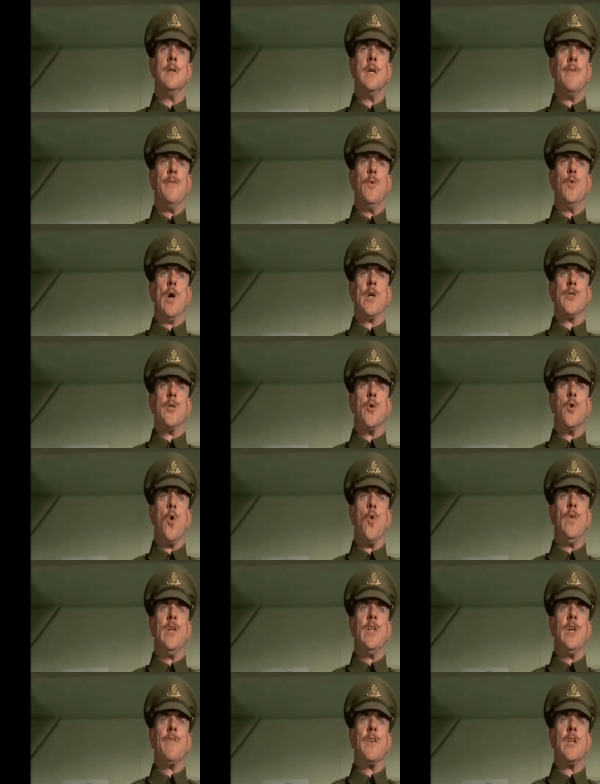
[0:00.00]
if you does not know
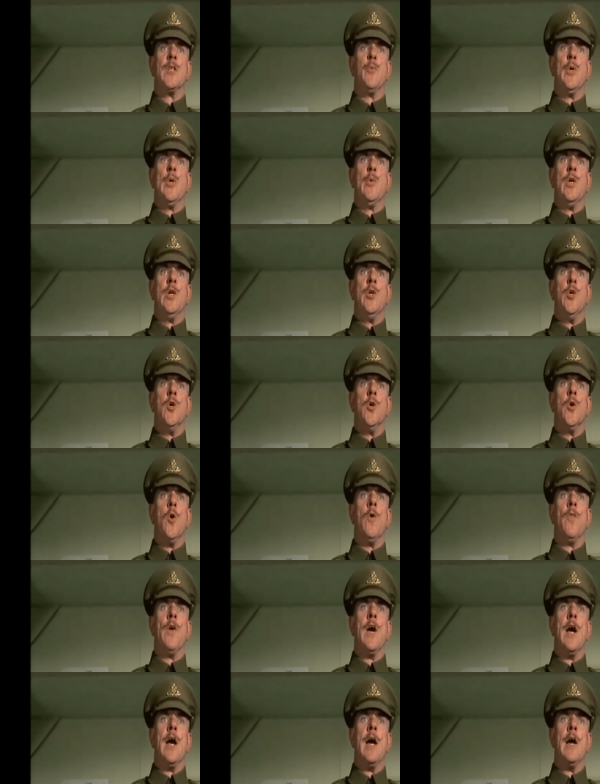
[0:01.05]
the difference between here and
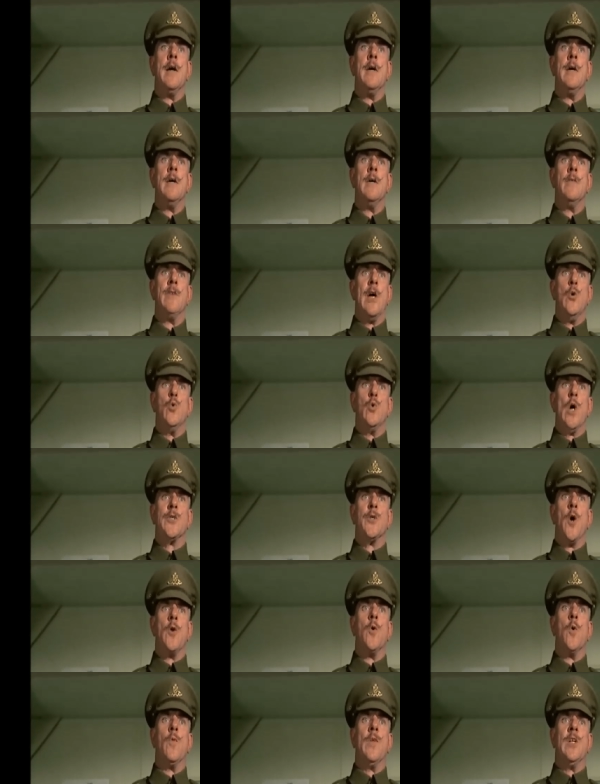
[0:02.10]
or there, then you does
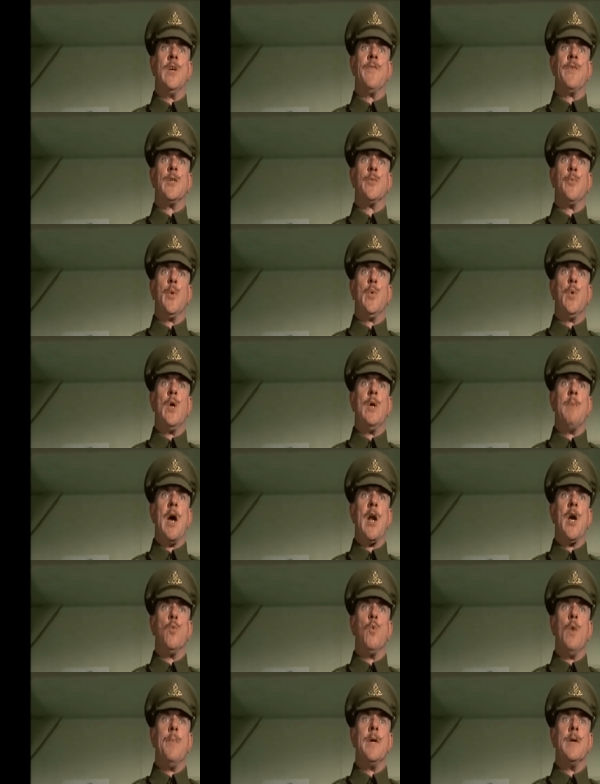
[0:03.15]
not know the difference between men
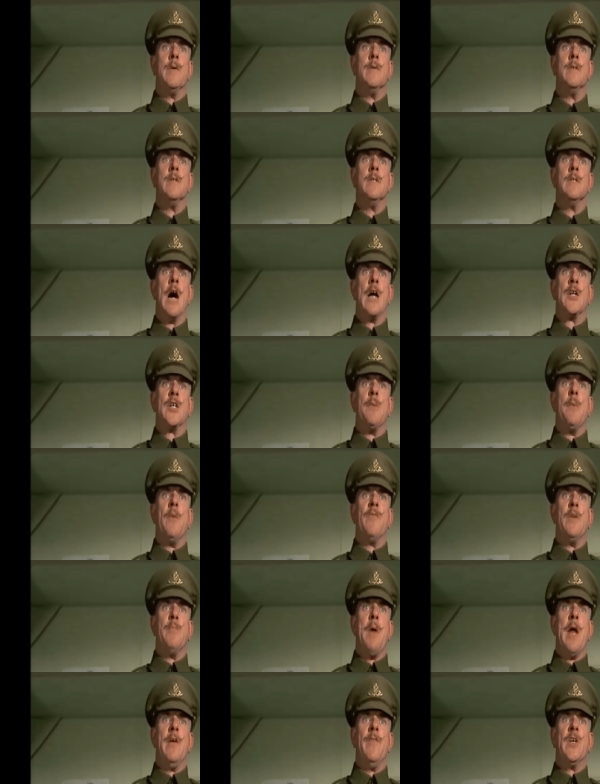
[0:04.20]
and women, and some of
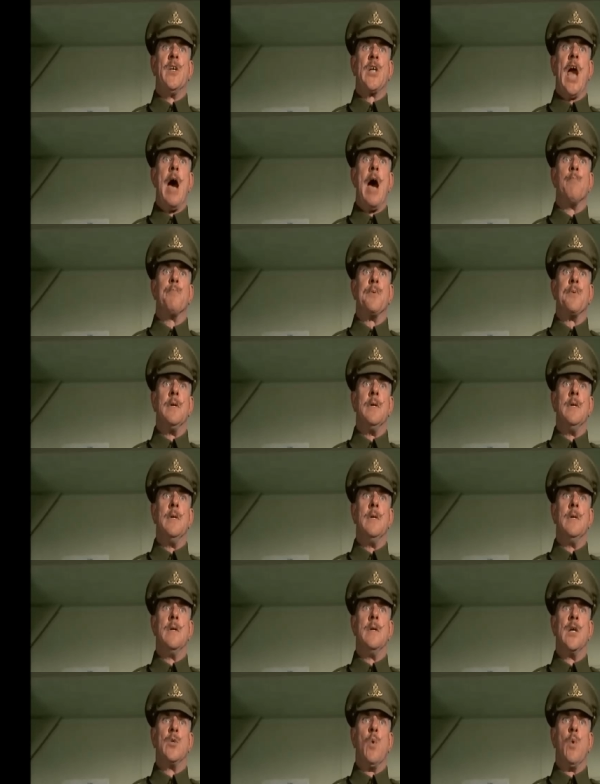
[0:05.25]
the men in this camp
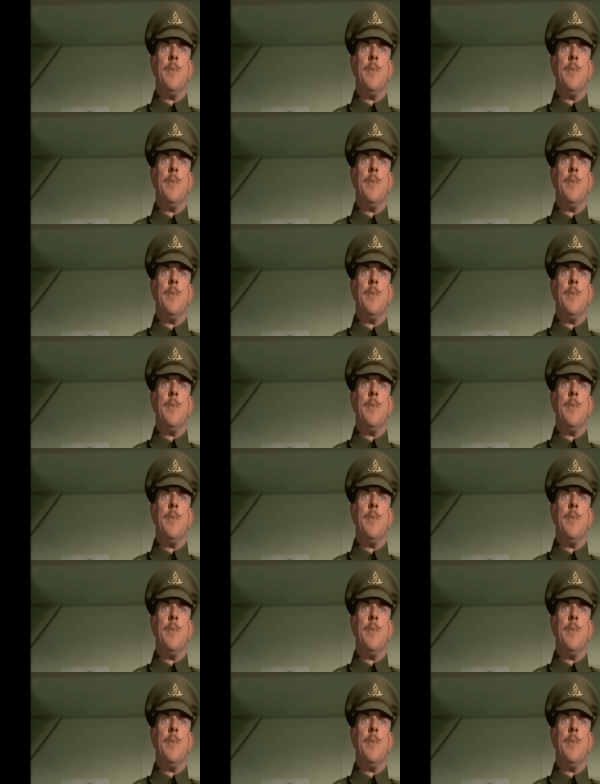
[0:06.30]
is